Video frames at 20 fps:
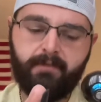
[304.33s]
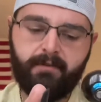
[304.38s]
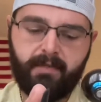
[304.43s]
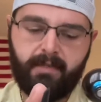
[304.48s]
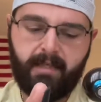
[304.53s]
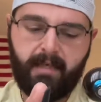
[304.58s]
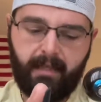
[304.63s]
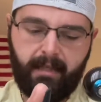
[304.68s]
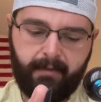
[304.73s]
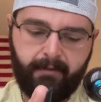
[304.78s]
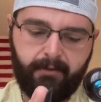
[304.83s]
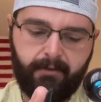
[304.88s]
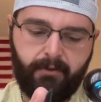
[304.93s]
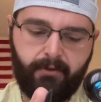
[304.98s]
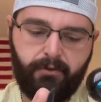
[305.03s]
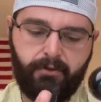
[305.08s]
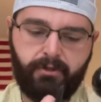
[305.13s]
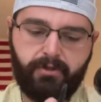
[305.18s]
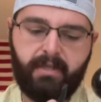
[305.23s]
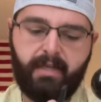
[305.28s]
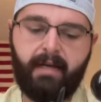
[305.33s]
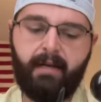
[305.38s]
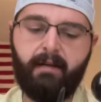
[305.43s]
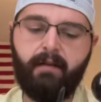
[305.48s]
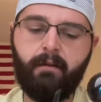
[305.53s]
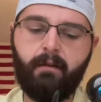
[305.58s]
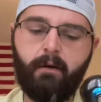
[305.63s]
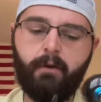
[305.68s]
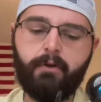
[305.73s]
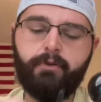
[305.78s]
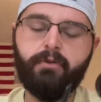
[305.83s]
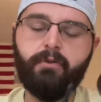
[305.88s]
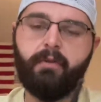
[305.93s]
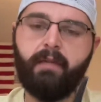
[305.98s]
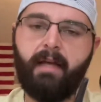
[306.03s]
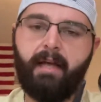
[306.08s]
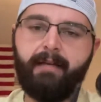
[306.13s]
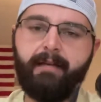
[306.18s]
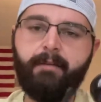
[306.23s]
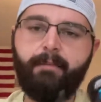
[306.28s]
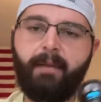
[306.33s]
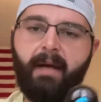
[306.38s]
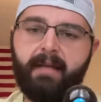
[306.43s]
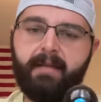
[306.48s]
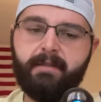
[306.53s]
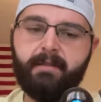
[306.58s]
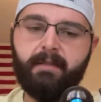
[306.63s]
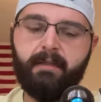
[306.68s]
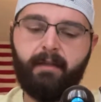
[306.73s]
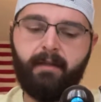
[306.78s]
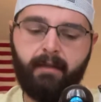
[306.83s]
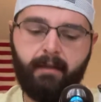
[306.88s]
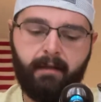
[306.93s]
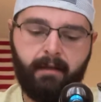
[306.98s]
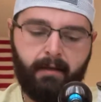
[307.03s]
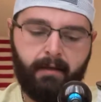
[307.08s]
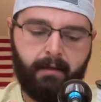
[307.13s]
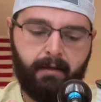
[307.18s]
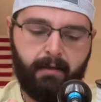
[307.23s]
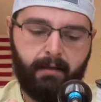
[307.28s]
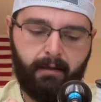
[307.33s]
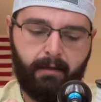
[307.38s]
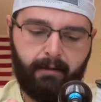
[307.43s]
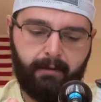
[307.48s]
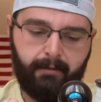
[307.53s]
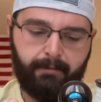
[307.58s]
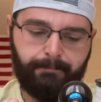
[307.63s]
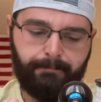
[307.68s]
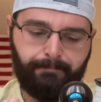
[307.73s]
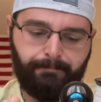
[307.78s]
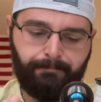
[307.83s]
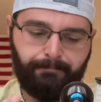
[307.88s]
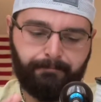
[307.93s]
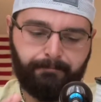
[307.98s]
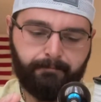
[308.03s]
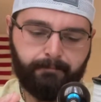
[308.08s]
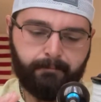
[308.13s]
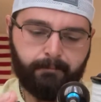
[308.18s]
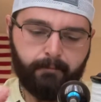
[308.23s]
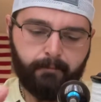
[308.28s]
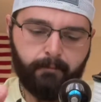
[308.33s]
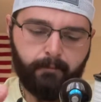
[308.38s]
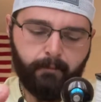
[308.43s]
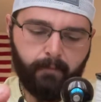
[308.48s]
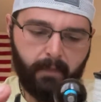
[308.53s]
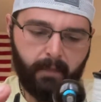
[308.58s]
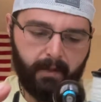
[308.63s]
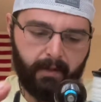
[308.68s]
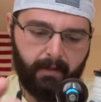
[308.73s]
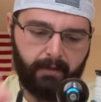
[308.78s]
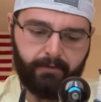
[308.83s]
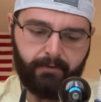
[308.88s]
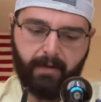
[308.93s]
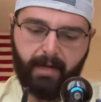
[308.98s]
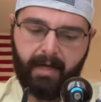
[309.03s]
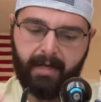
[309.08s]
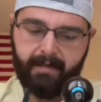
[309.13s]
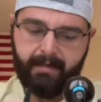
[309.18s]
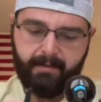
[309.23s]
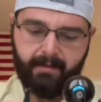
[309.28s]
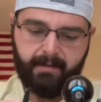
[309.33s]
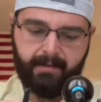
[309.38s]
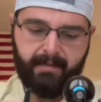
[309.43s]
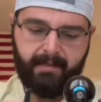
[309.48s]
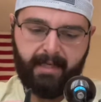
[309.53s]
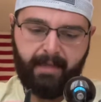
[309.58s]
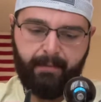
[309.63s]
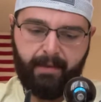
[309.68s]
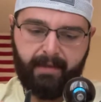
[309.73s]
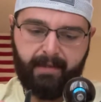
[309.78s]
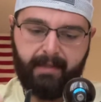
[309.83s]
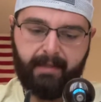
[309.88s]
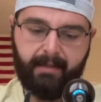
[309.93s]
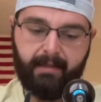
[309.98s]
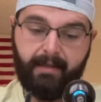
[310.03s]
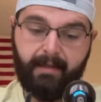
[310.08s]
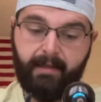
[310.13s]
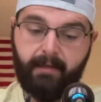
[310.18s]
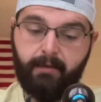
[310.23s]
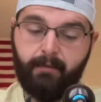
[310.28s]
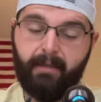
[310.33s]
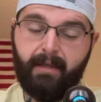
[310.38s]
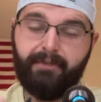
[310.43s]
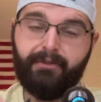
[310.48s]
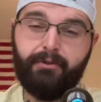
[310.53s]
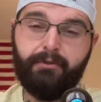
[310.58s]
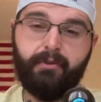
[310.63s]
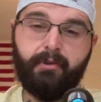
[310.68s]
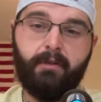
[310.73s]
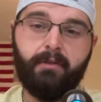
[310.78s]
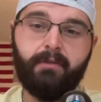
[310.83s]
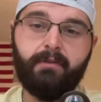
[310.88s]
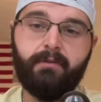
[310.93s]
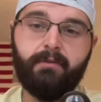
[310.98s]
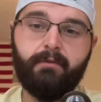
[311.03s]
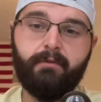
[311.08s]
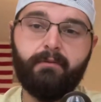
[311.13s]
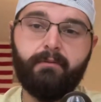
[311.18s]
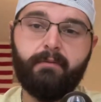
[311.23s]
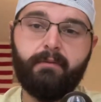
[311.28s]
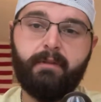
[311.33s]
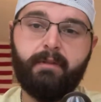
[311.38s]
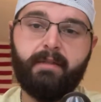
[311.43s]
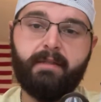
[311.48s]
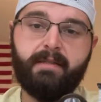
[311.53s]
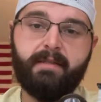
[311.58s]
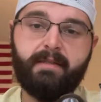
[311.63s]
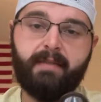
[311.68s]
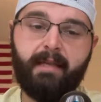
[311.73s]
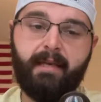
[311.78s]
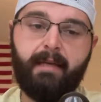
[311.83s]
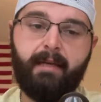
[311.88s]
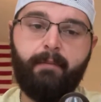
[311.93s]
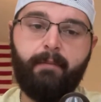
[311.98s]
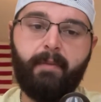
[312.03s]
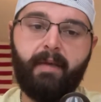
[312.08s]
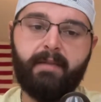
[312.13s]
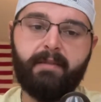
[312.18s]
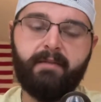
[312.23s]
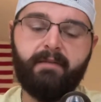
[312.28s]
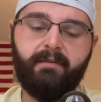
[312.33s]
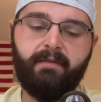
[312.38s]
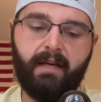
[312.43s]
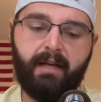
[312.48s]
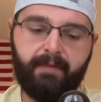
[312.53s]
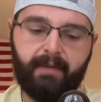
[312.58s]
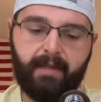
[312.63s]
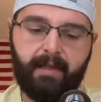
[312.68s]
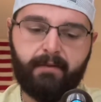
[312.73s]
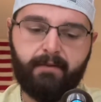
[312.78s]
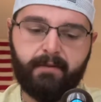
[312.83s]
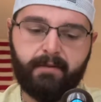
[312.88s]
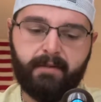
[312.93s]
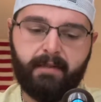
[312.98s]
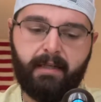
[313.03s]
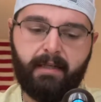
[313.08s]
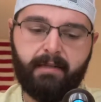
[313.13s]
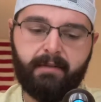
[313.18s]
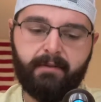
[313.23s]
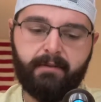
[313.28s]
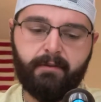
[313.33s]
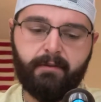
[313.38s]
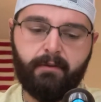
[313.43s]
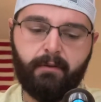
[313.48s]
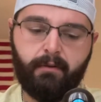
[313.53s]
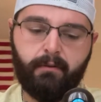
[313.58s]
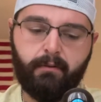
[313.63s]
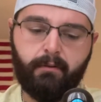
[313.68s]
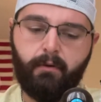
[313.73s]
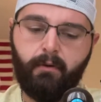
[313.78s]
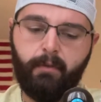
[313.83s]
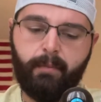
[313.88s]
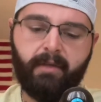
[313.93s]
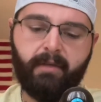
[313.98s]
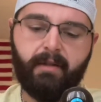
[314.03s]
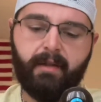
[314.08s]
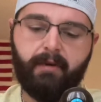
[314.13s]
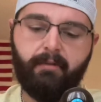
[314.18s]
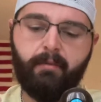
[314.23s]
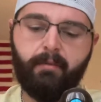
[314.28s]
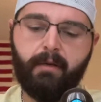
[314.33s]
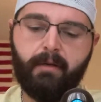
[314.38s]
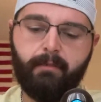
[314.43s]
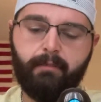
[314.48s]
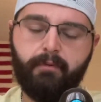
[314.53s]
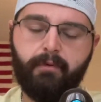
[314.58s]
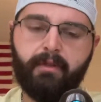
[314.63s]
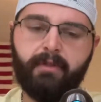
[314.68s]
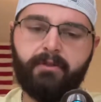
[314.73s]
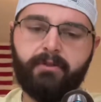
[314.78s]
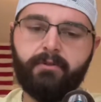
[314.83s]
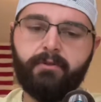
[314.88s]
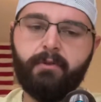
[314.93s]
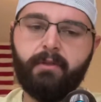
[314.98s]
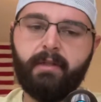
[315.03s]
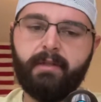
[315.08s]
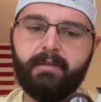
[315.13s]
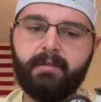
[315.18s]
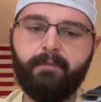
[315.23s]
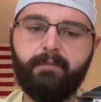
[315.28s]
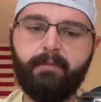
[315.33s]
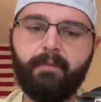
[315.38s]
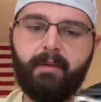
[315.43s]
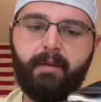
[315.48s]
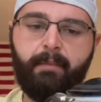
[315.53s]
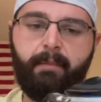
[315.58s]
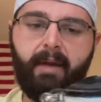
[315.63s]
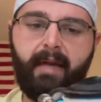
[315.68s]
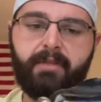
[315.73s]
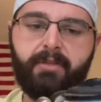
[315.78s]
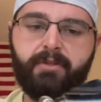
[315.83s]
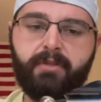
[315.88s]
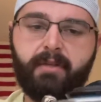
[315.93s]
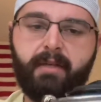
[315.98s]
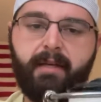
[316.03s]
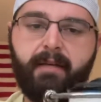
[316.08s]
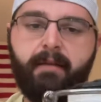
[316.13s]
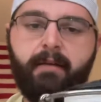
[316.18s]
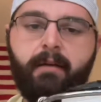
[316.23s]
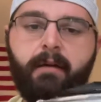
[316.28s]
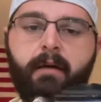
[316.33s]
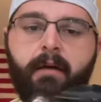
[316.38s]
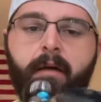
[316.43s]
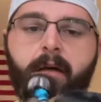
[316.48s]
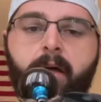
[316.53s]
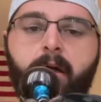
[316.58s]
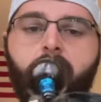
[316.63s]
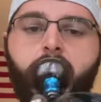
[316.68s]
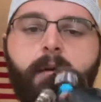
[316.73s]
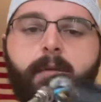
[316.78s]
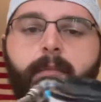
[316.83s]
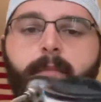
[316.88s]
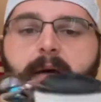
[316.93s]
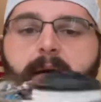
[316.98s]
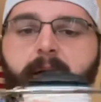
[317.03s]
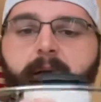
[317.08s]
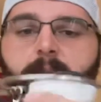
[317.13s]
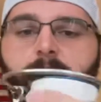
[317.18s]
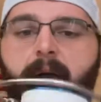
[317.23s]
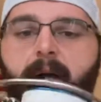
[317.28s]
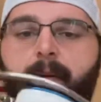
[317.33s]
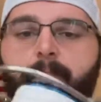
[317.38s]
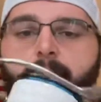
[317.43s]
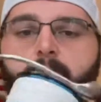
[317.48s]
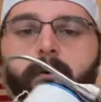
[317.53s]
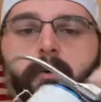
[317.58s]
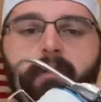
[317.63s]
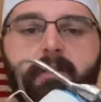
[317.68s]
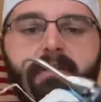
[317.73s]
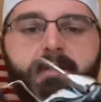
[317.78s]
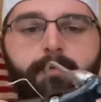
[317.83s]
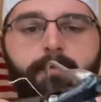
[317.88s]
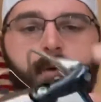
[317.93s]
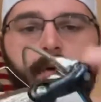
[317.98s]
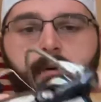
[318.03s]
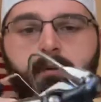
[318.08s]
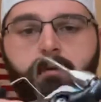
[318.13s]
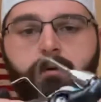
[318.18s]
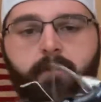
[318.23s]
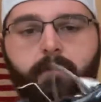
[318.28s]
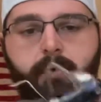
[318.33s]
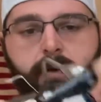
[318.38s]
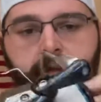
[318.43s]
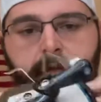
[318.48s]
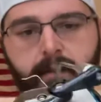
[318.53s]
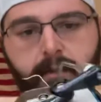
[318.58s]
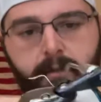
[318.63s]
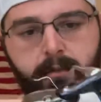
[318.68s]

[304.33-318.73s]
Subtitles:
size. So you just get a larger line capacity. The drag is the same. I think the gear ratio is also the same as the 5000 size. So don't hold me to that one, but I'm pretty sure that matches in. But I'll pull this apart real quick,